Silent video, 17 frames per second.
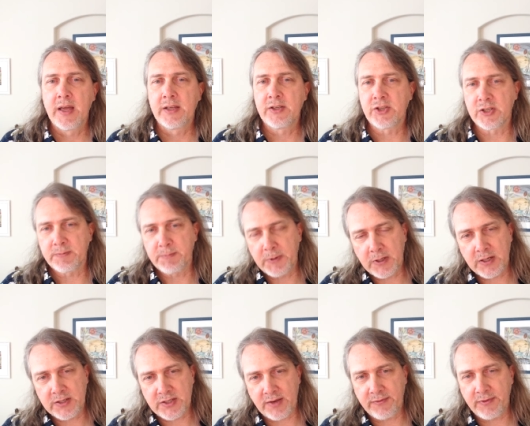just
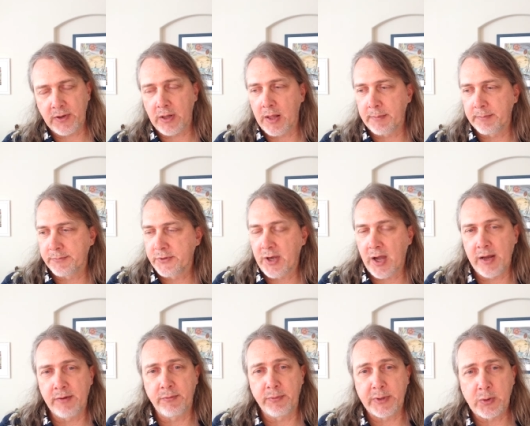because I feel I'm
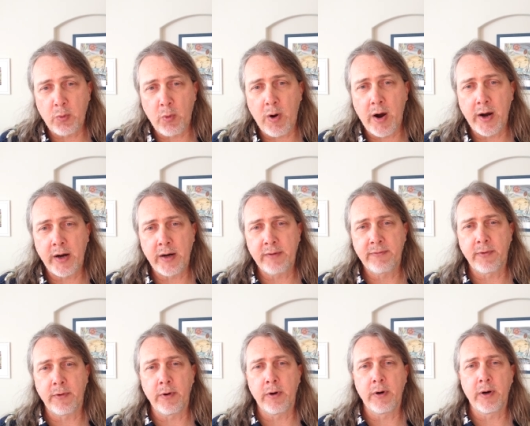kind of required
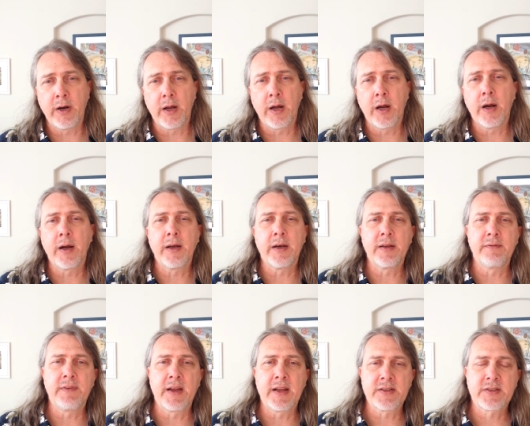for an
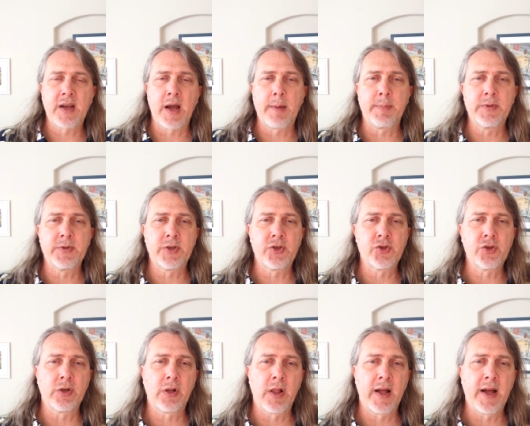advanced
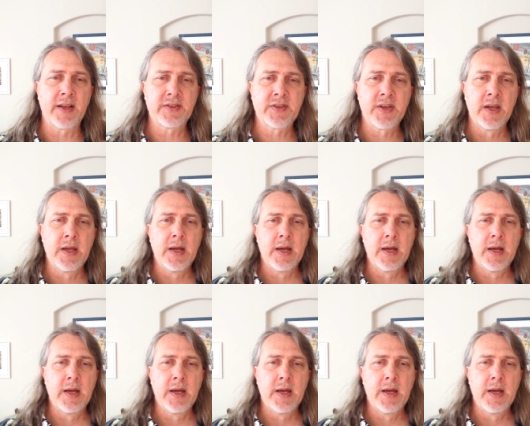composition class,